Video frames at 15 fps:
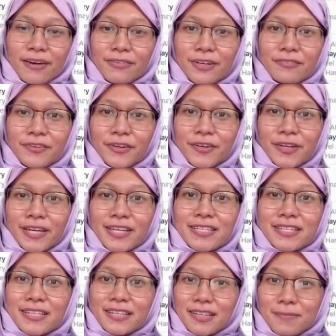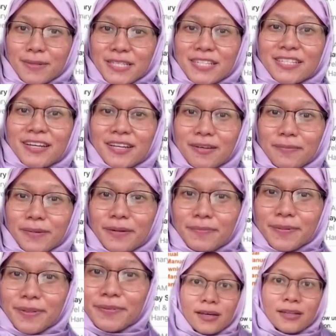After a few days, the business is gonna be
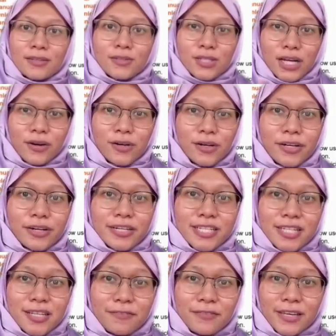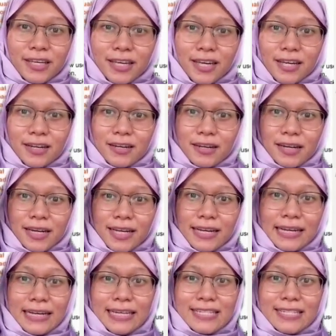approved. To download your certificate,
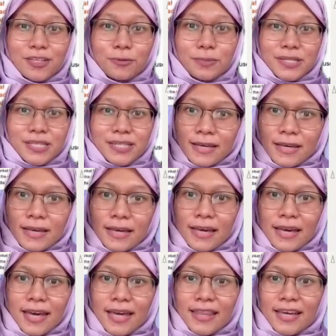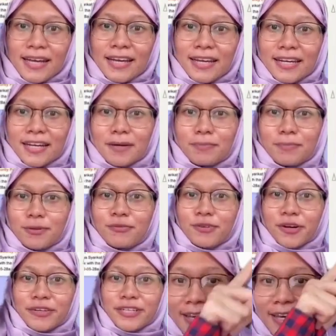click List New Business and then click Approve
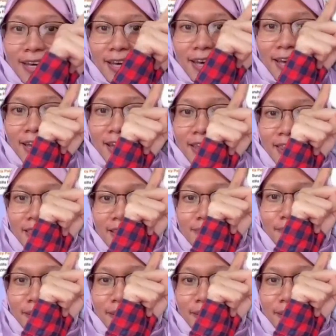or Read and this